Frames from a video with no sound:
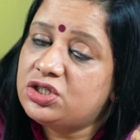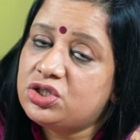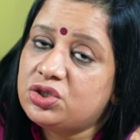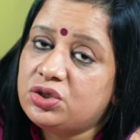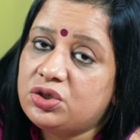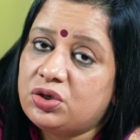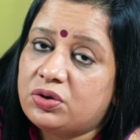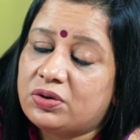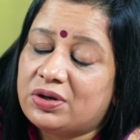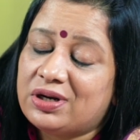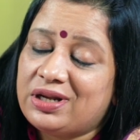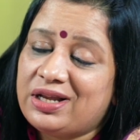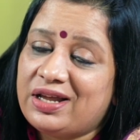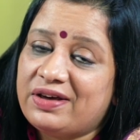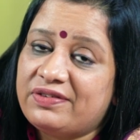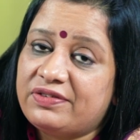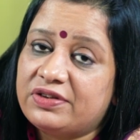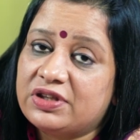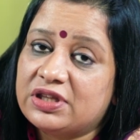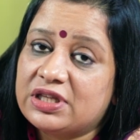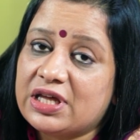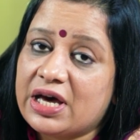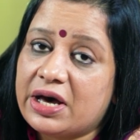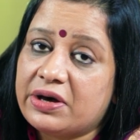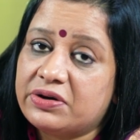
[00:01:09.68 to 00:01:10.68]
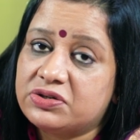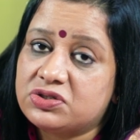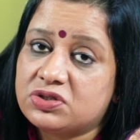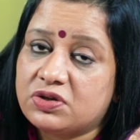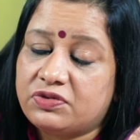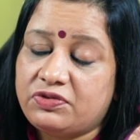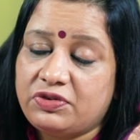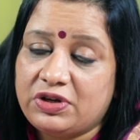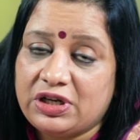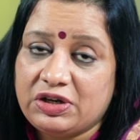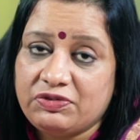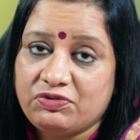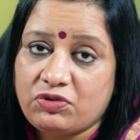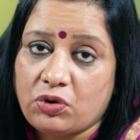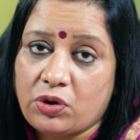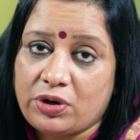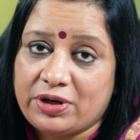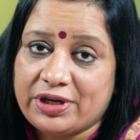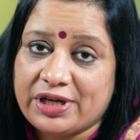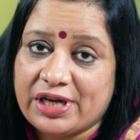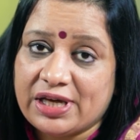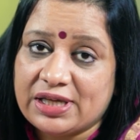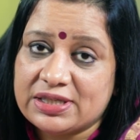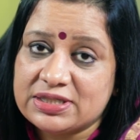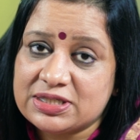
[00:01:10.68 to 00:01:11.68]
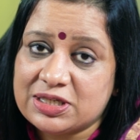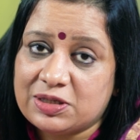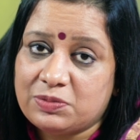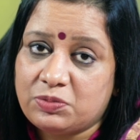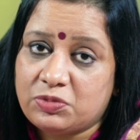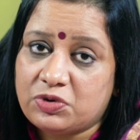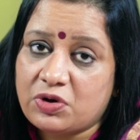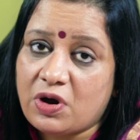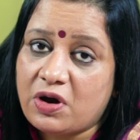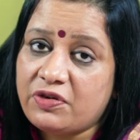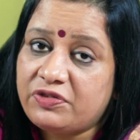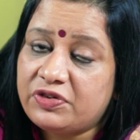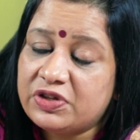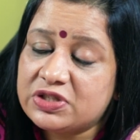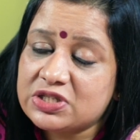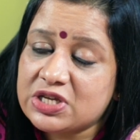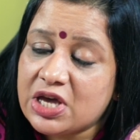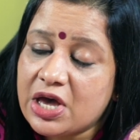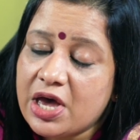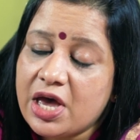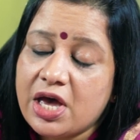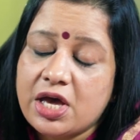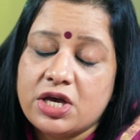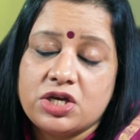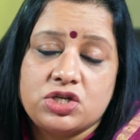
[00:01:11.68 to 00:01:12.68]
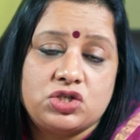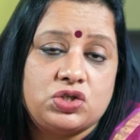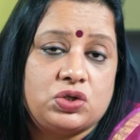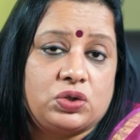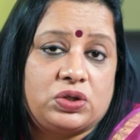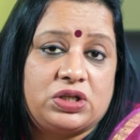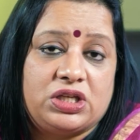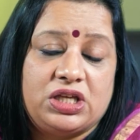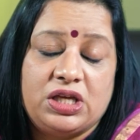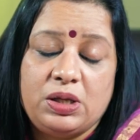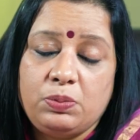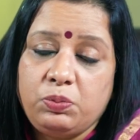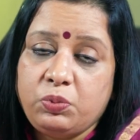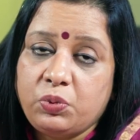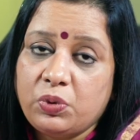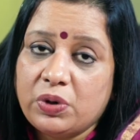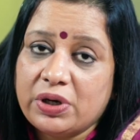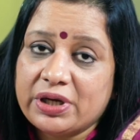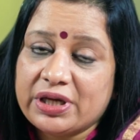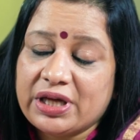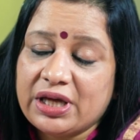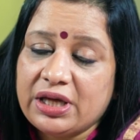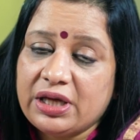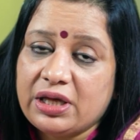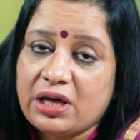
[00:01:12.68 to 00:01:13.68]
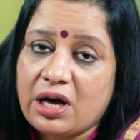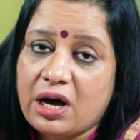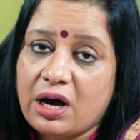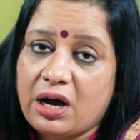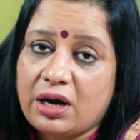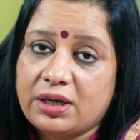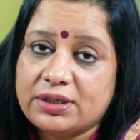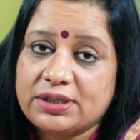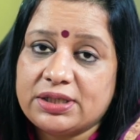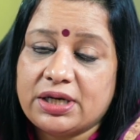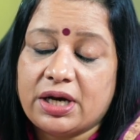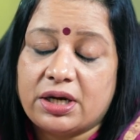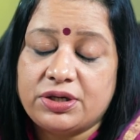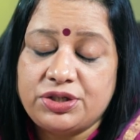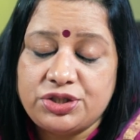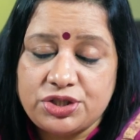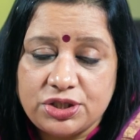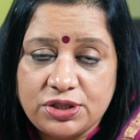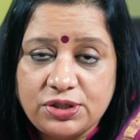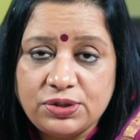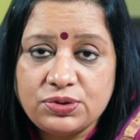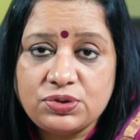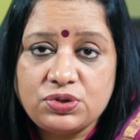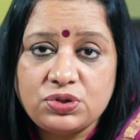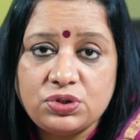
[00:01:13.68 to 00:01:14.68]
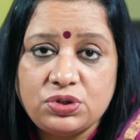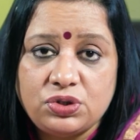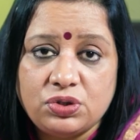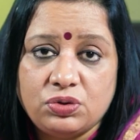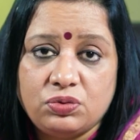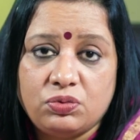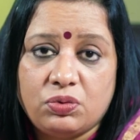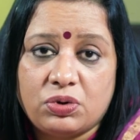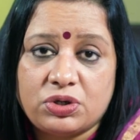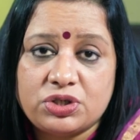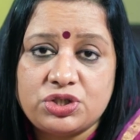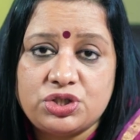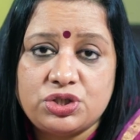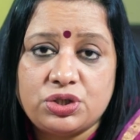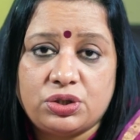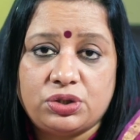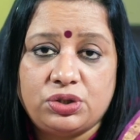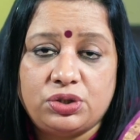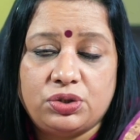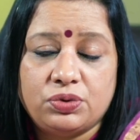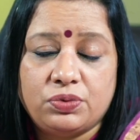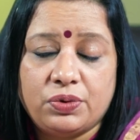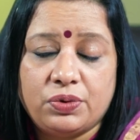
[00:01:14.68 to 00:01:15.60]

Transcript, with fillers: into your 11th house of windfall gains and profits. So keep working hard, continue to do what you're